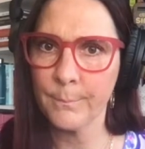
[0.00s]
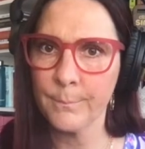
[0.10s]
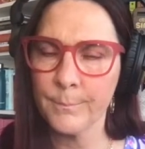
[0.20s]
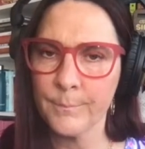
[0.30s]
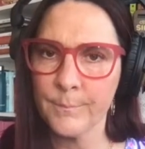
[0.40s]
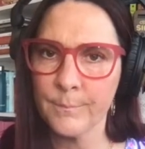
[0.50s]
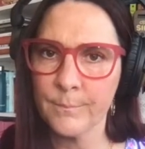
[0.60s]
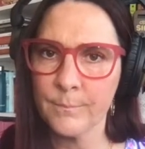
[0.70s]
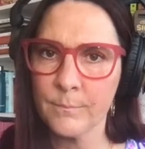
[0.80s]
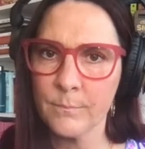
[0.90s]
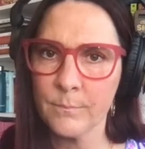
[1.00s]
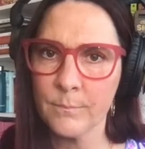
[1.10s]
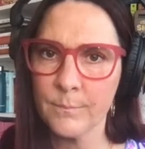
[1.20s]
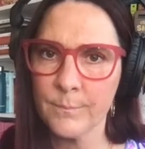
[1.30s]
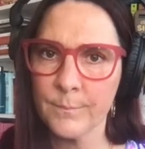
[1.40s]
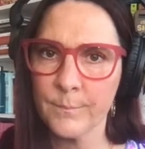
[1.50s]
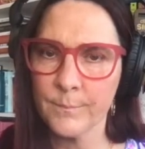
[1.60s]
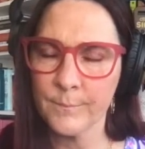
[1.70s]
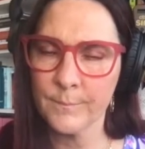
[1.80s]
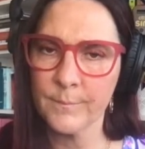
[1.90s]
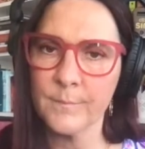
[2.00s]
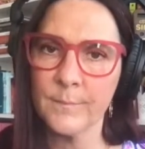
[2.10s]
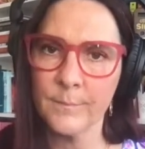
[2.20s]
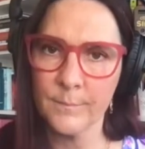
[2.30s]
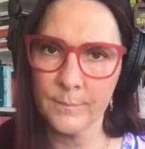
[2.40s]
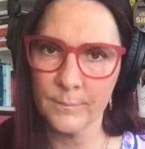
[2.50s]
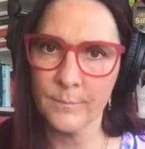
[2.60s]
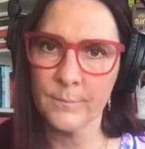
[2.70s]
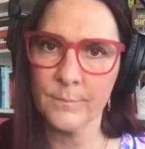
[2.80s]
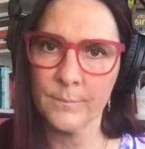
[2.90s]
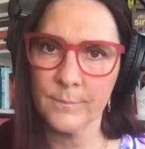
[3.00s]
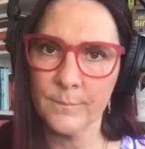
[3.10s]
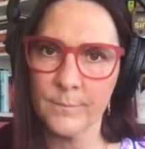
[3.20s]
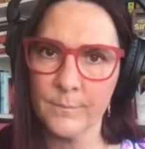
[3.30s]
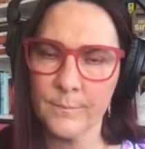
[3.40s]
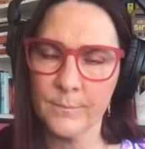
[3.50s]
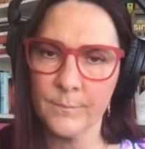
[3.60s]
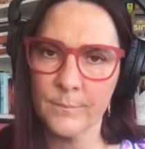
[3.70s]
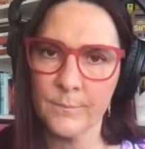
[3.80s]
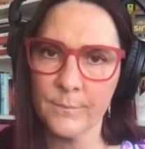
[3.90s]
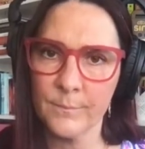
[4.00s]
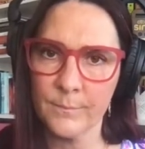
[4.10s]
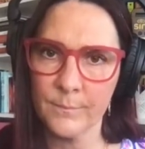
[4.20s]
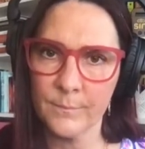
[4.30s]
This person isn't speaking.